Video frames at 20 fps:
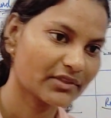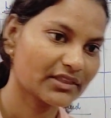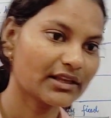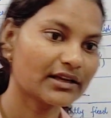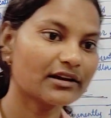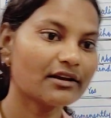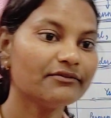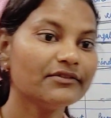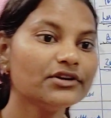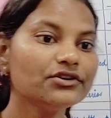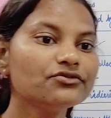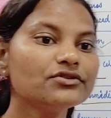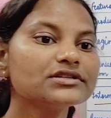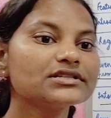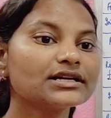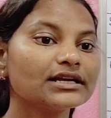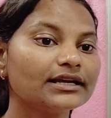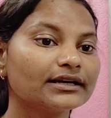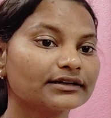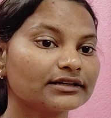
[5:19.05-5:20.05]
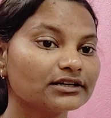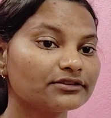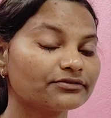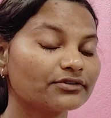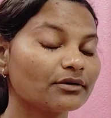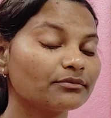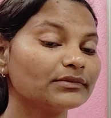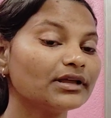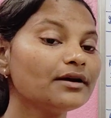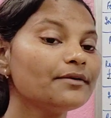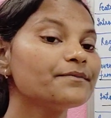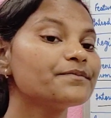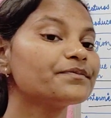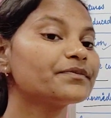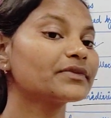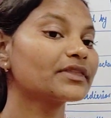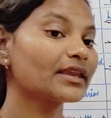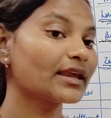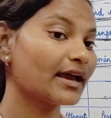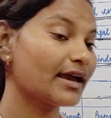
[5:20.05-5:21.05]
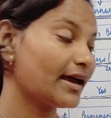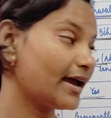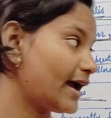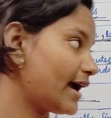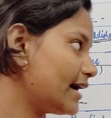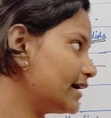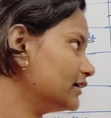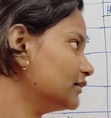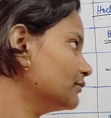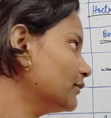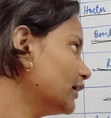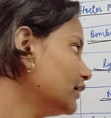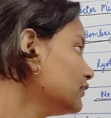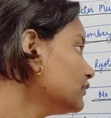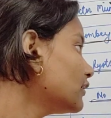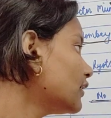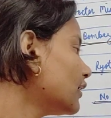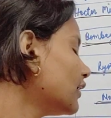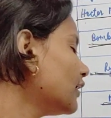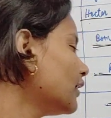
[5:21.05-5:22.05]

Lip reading: The revenue was collected from the headman.